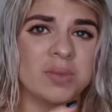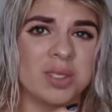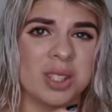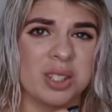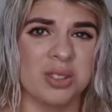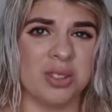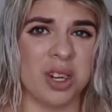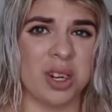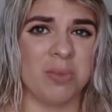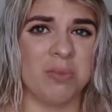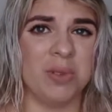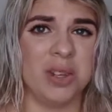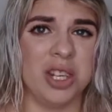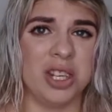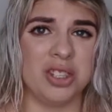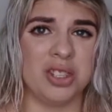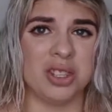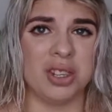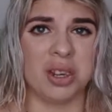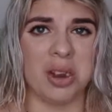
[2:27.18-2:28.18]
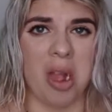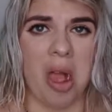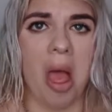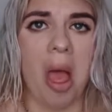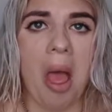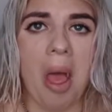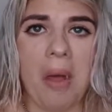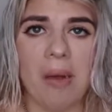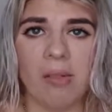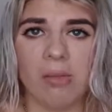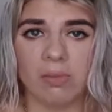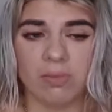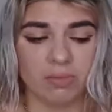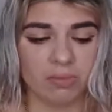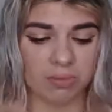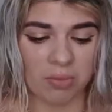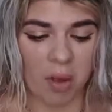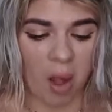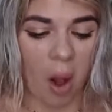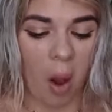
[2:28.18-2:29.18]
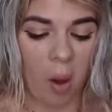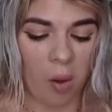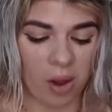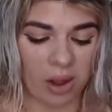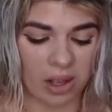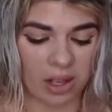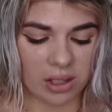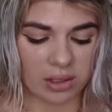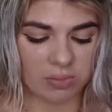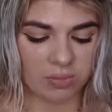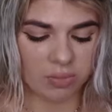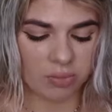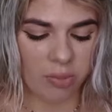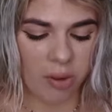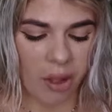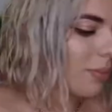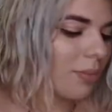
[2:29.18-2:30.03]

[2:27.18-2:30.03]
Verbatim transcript: like a dark peach and it. I don't like them.